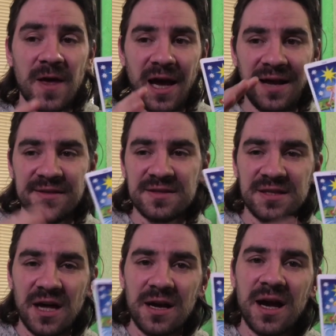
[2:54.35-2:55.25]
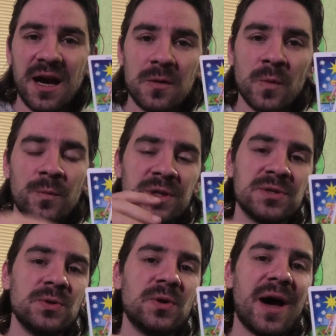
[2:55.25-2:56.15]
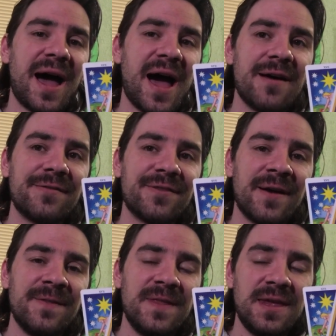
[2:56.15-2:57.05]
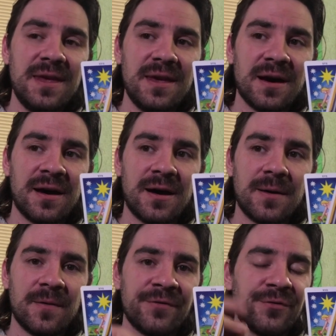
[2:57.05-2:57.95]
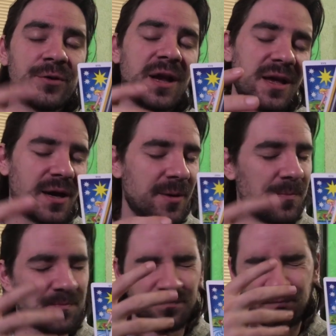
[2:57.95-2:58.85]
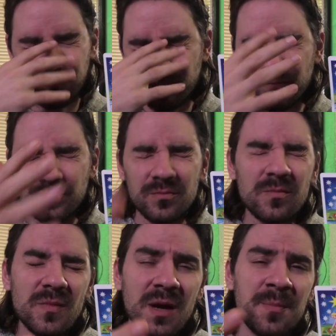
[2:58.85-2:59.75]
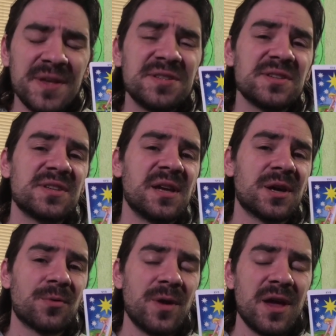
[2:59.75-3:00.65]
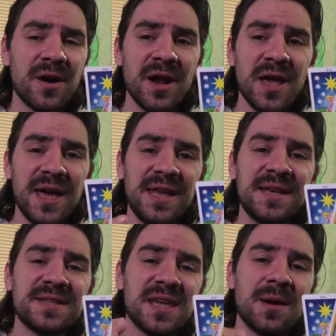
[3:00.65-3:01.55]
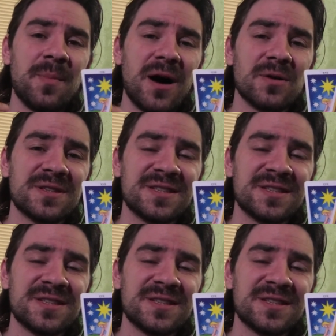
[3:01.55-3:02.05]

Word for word: And the Star card, when we do have the for a business and career, it is about